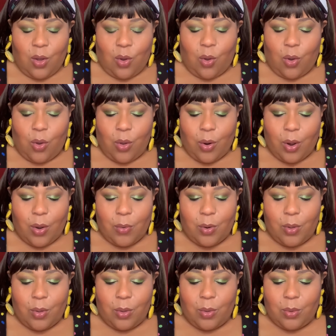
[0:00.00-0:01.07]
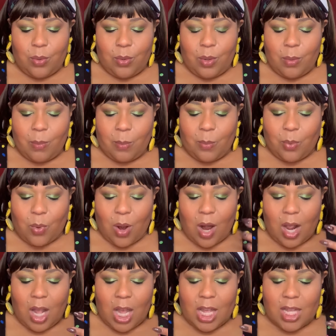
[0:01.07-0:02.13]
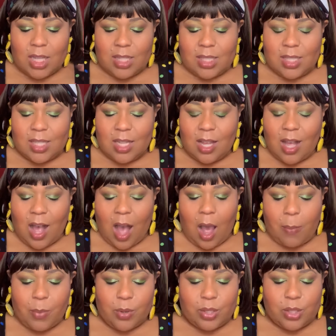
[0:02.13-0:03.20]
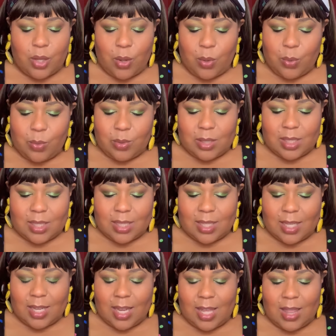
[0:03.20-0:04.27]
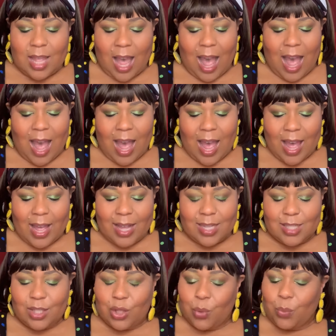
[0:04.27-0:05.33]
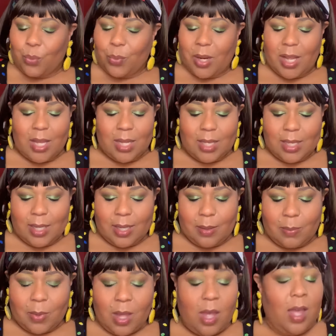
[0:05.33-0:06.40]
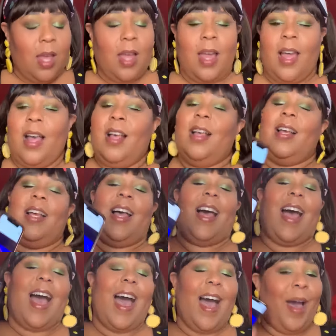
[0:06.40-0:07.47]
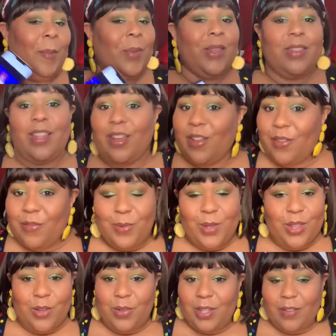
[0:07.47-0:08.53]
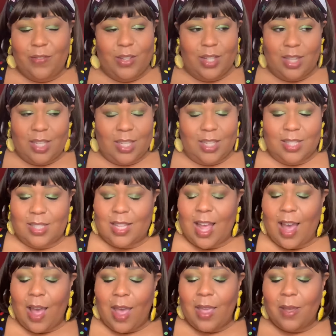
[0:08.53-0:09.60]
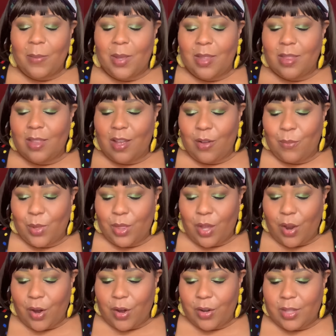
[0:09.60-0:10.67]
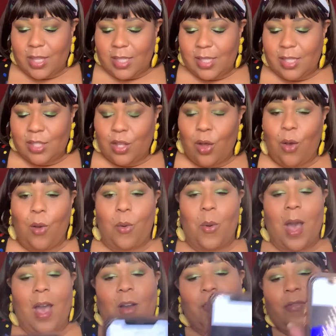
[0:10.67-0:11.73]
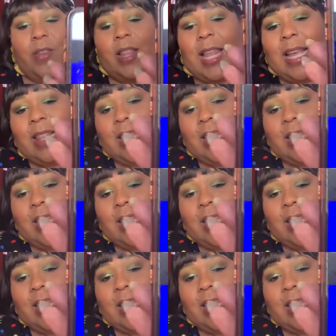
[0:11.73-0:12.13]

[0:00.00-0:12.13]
coral, bronze, copper tones in the eyes, the red lip. I'm in love with Olivia Lux. I am in love with her. This is the whole outfit. Like,